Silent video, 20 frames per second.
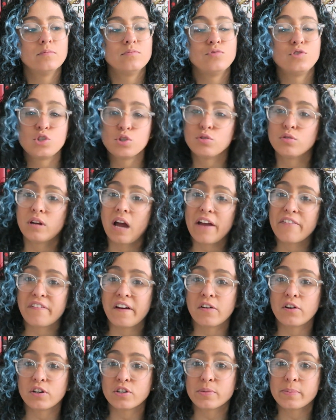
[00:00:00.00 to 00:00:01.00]
Jude, I
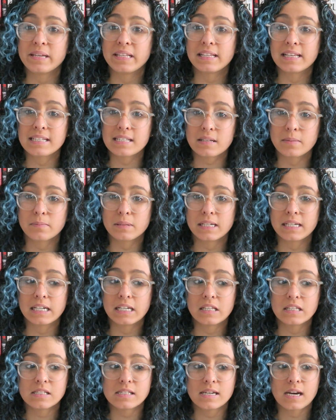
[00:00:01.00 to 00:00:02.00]
found her to be less
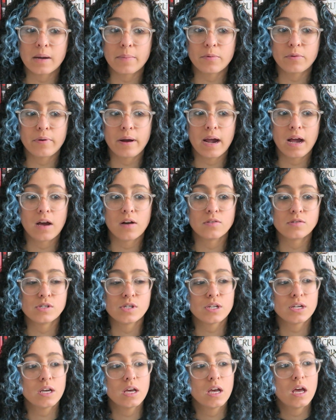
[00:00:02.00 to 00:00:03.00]
complaining this time
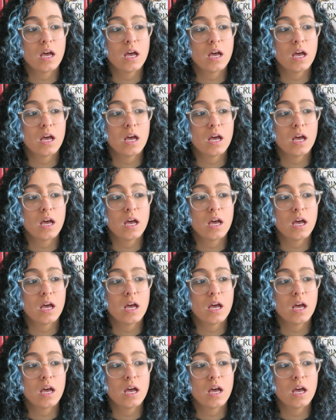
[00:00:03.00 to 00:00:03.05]
around.